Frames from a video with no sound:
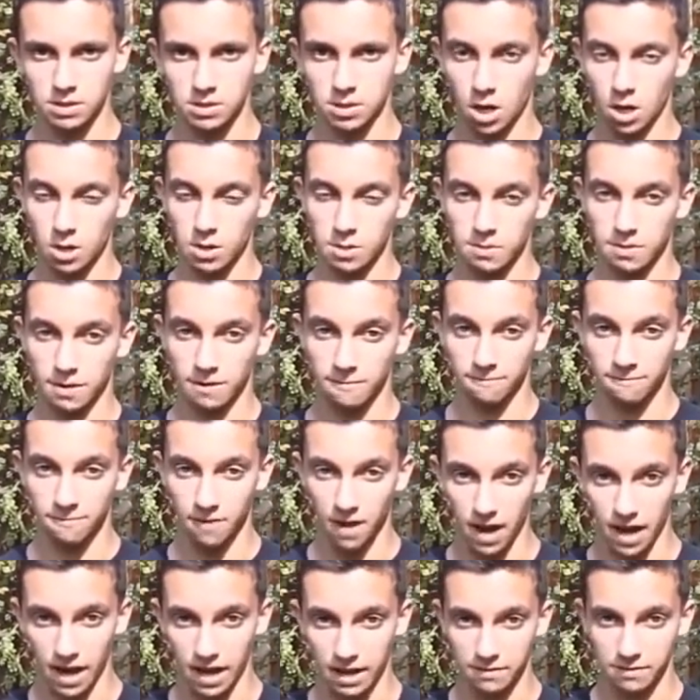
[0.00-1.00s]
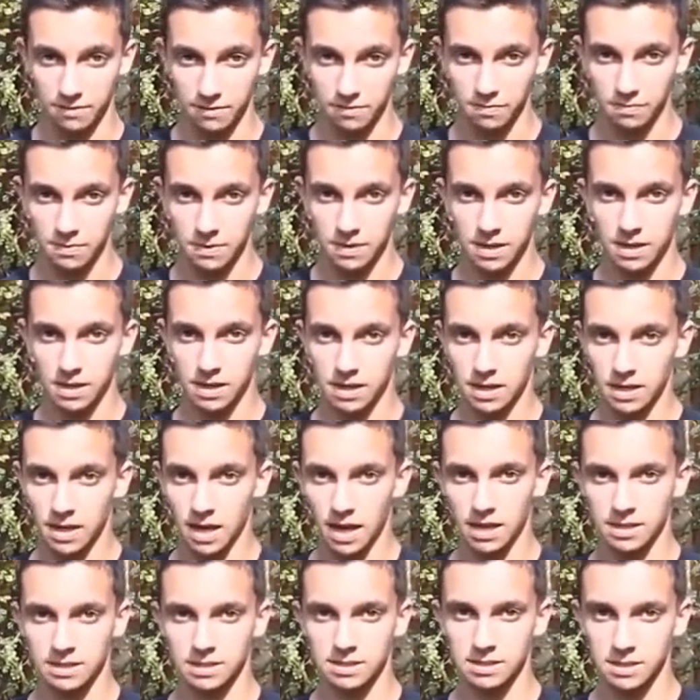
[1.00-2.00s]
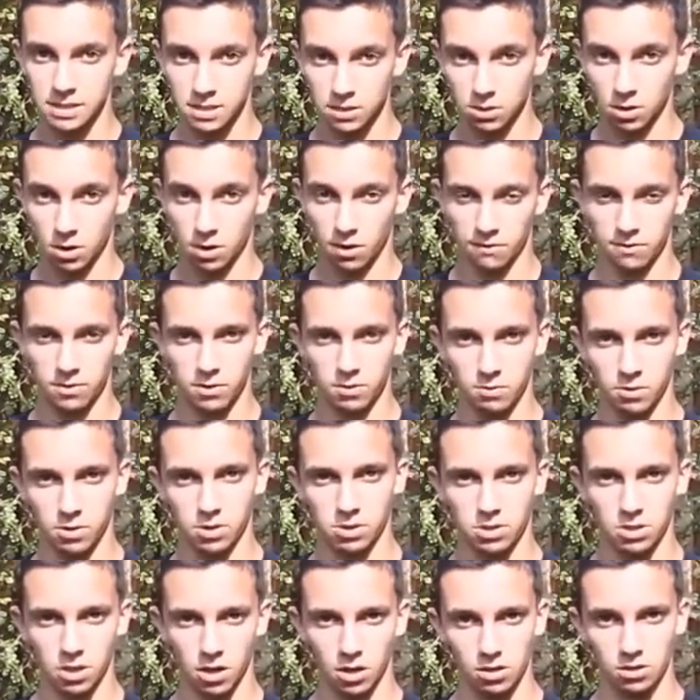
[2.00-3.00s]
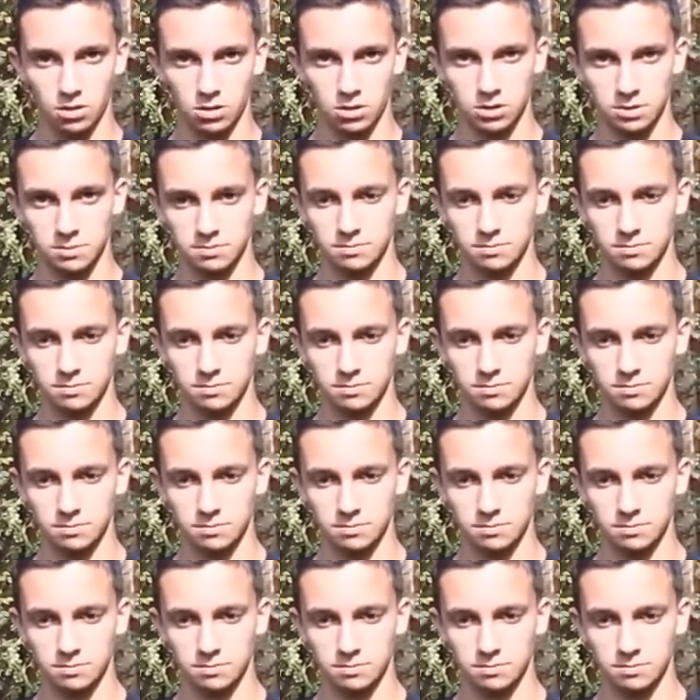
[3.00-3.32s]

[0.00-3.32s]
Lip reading: document 5, has 0 of the word Donald.